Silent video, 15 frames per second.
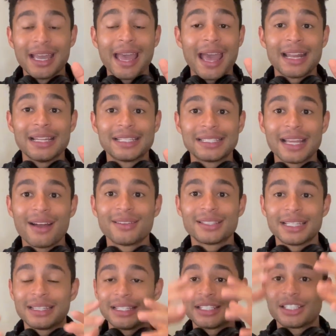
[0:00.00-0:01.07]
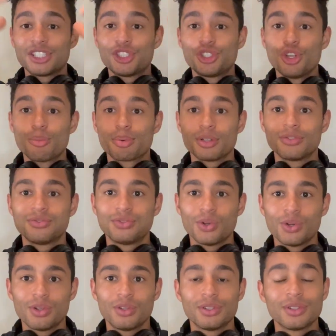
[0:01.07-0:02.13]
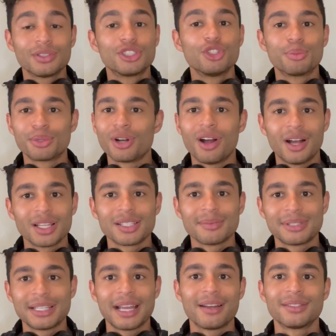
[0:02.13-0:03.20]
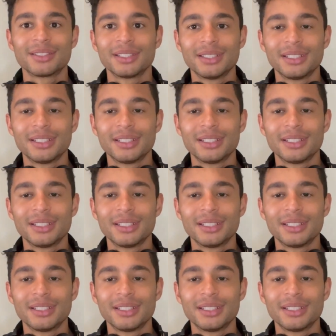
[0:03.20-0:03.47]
and it sounds like this super full, super awesome sound.